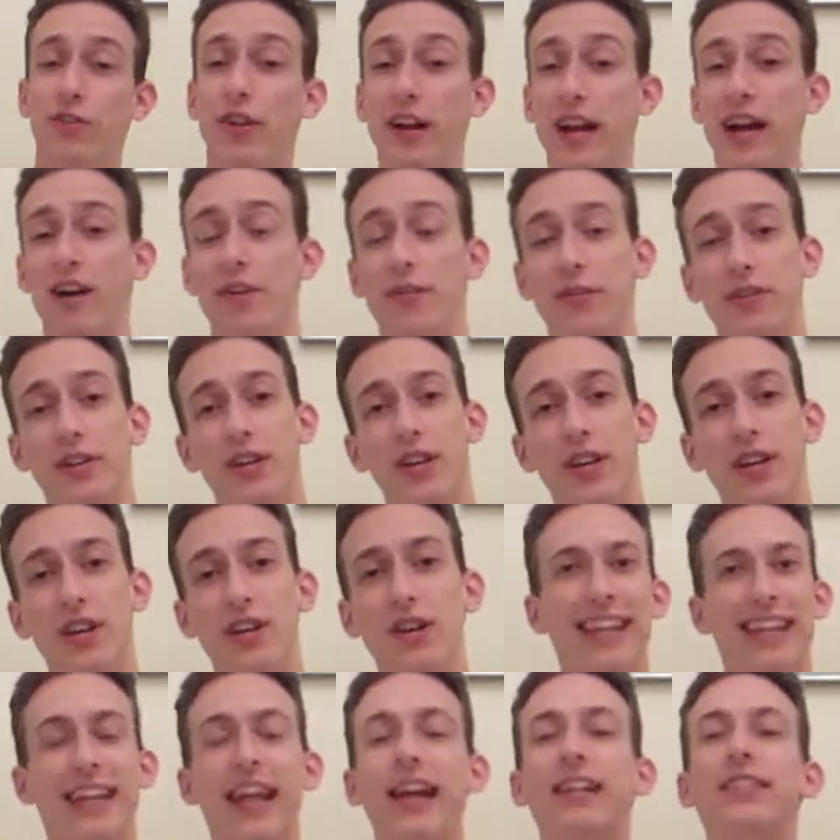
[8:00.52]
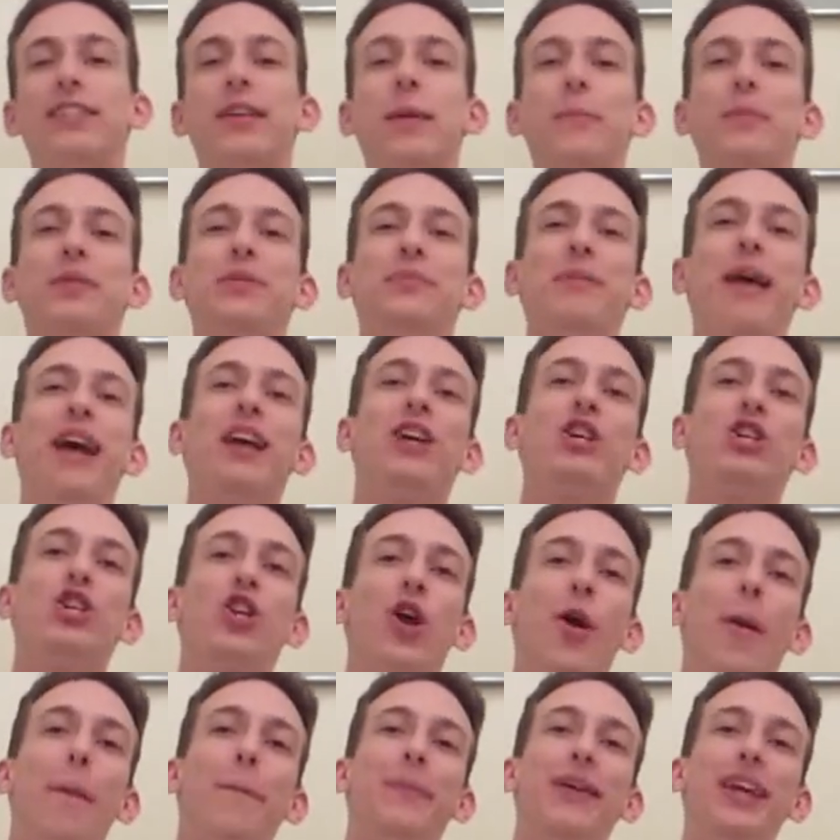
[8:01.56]
ground. Next up is Mega
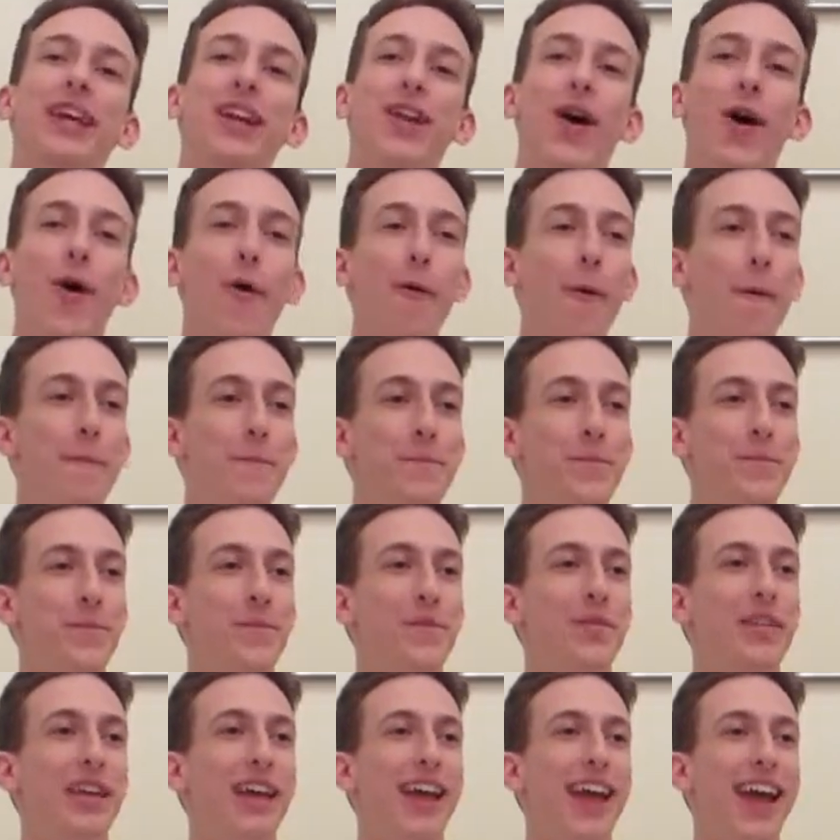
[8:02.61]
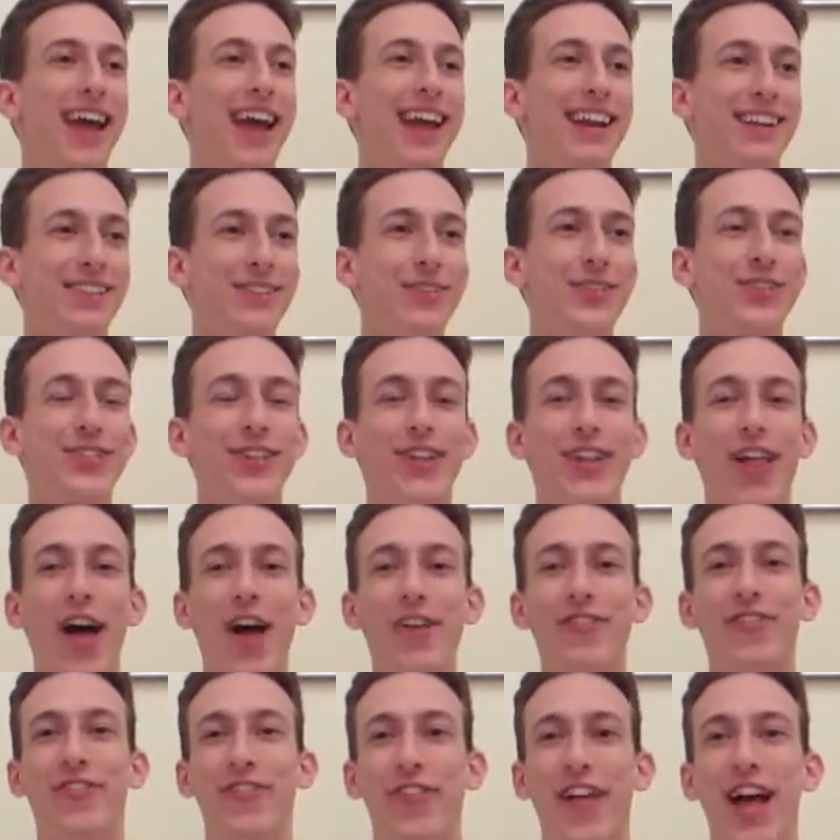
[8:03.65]
Sharpedo. And he looks a
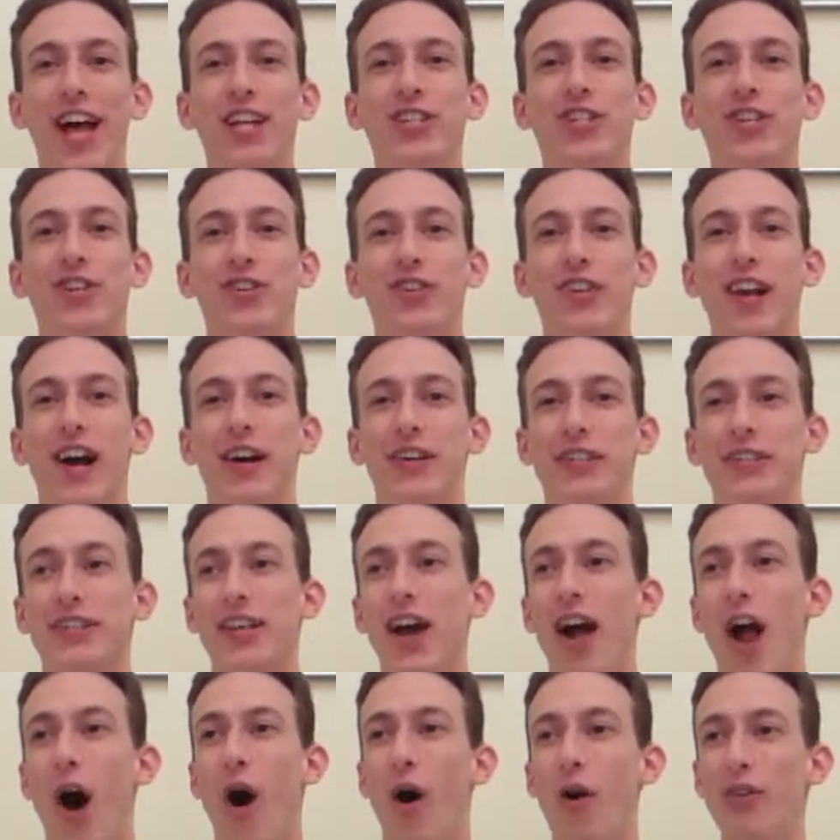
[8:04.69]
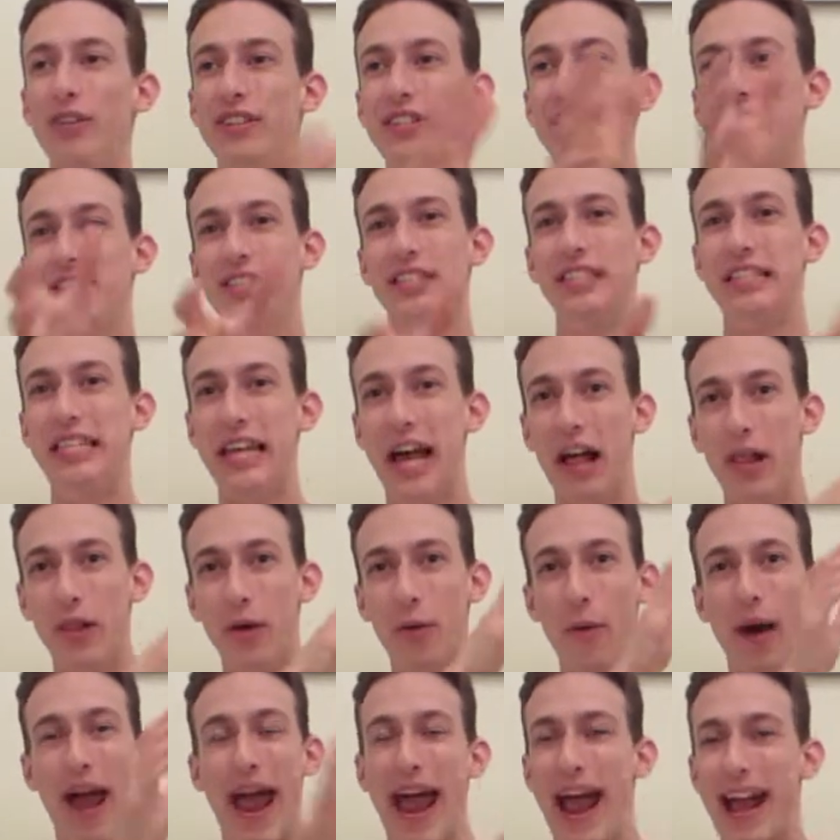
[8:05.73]
lot flashier now. He's got all these
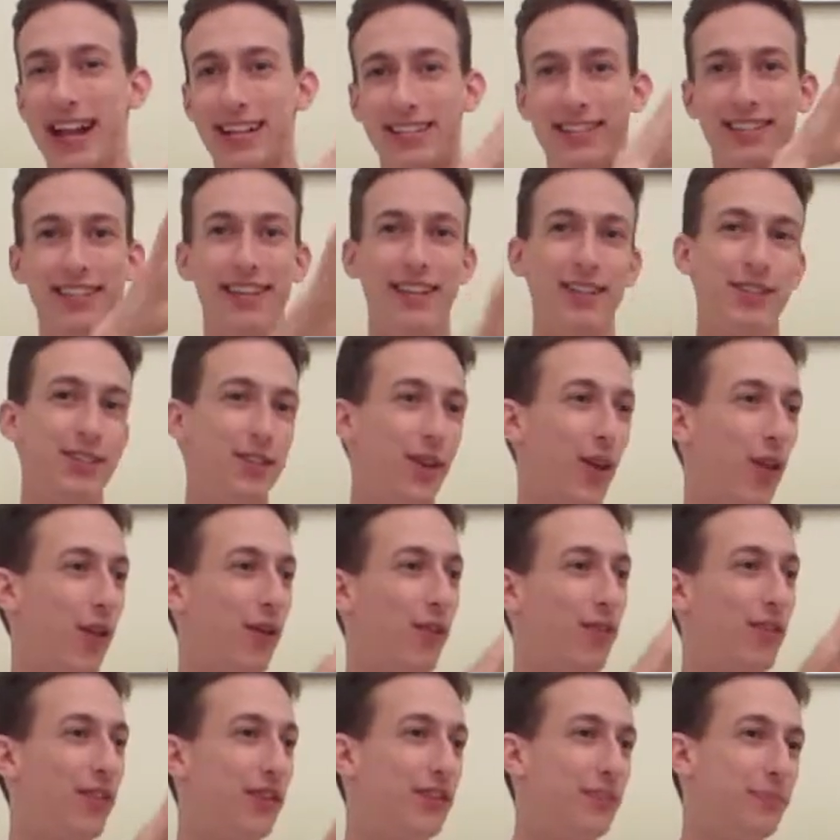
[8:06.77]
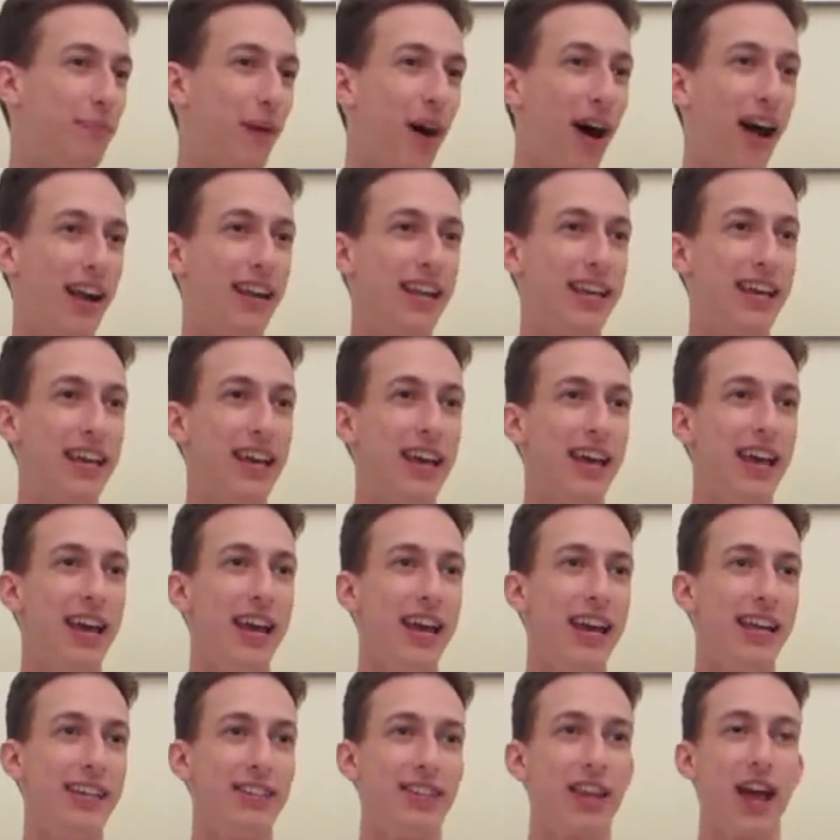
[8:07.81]
yellow accents all over his body.
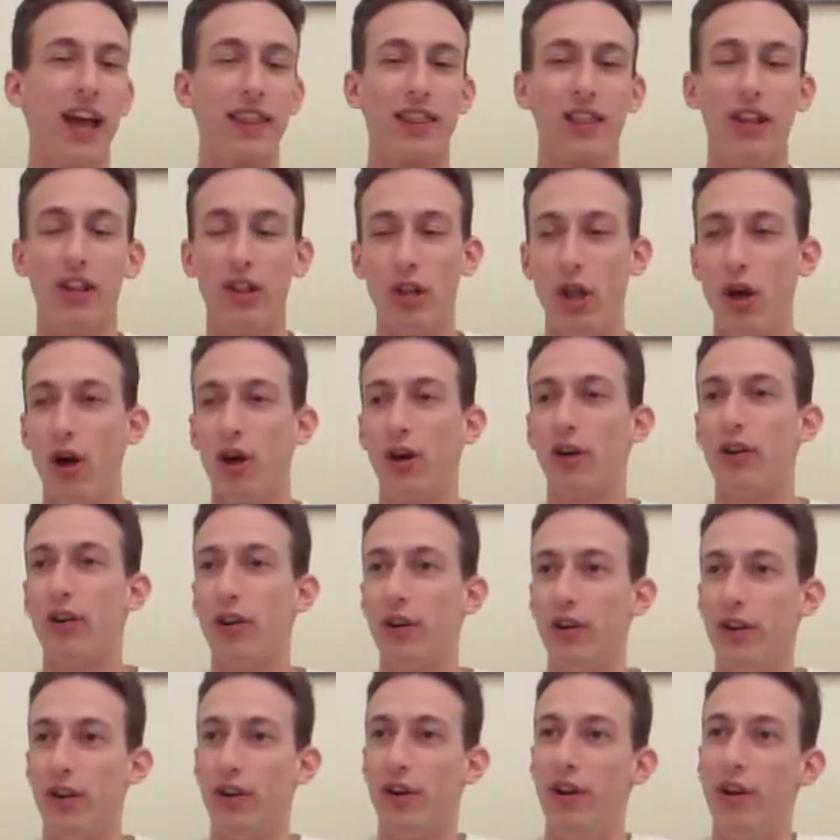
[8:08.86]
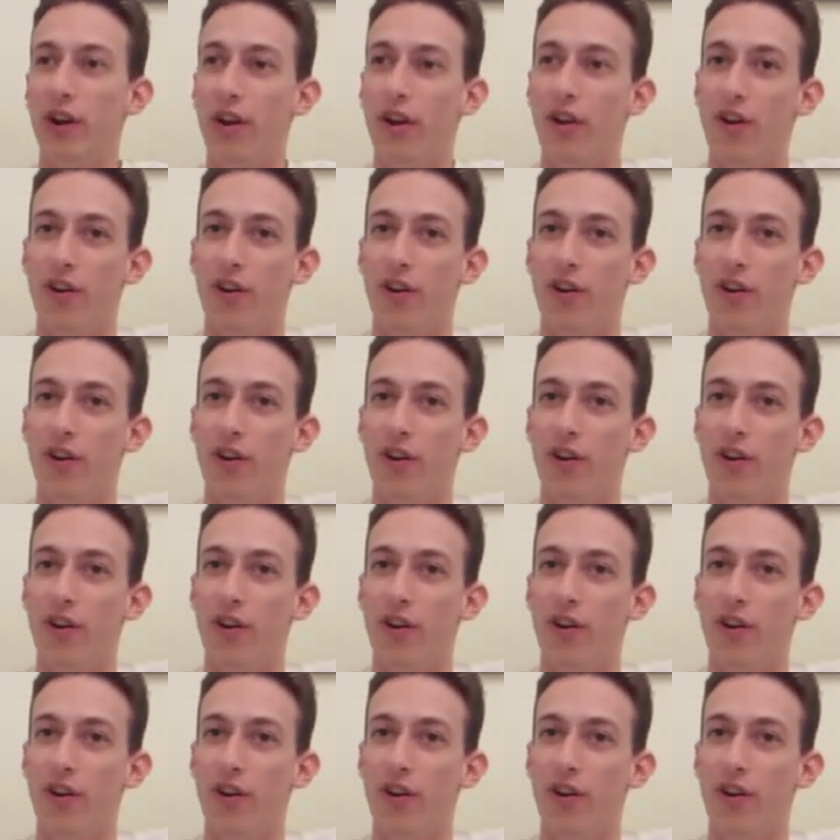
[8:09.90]
He's got the longer,